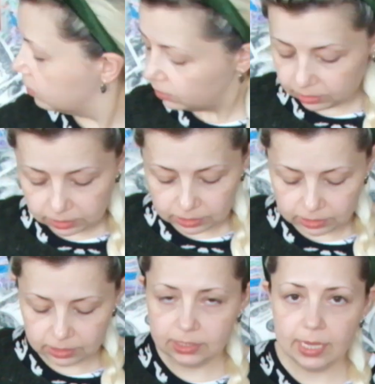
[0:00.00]
This is
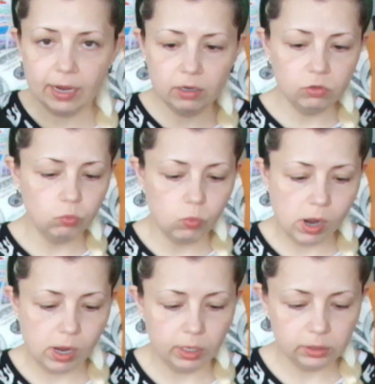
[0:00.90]
the second
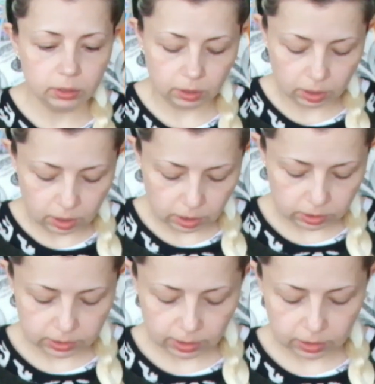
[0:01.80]

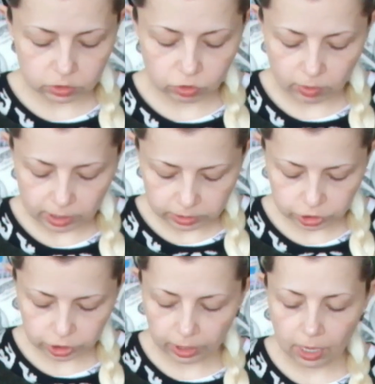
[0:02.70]

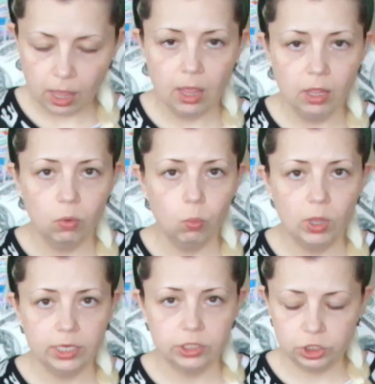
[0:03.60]
scrunchie,
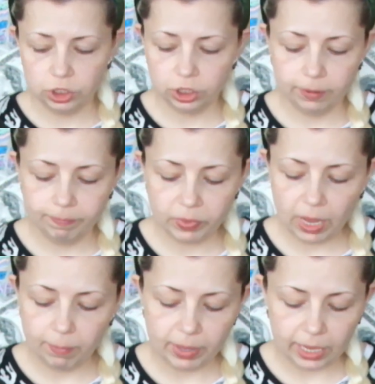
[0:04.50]
which
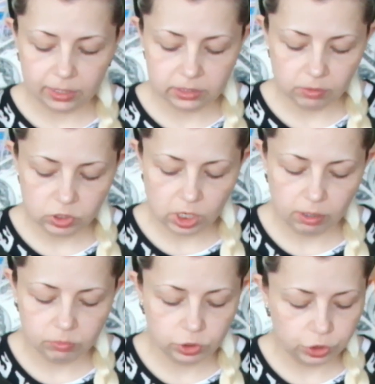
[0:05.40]
I make
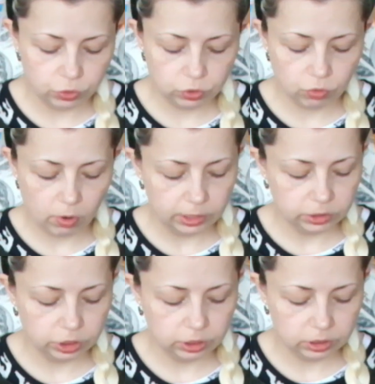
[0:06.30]
sometimes 2
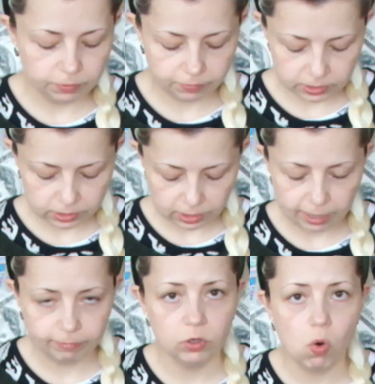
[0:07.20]
scrunchies if it's
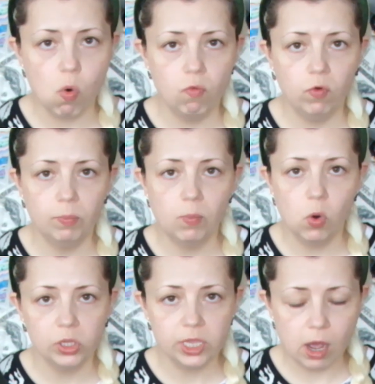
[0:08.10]
left over
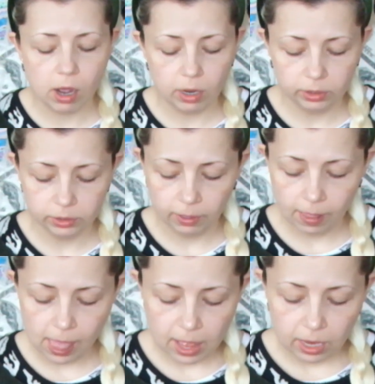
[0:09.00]
more yarn
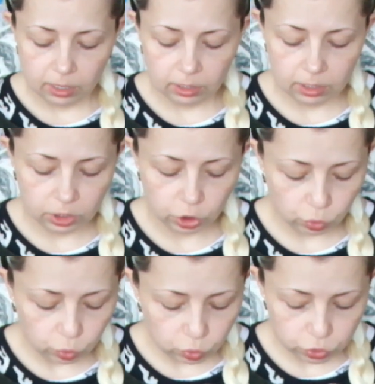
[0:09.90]
than
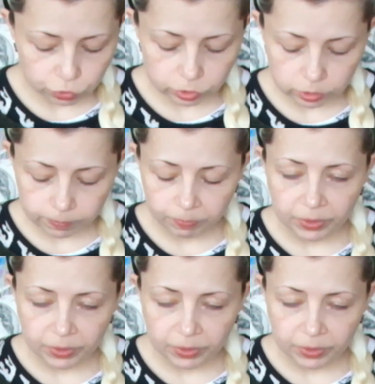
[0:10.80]
usual,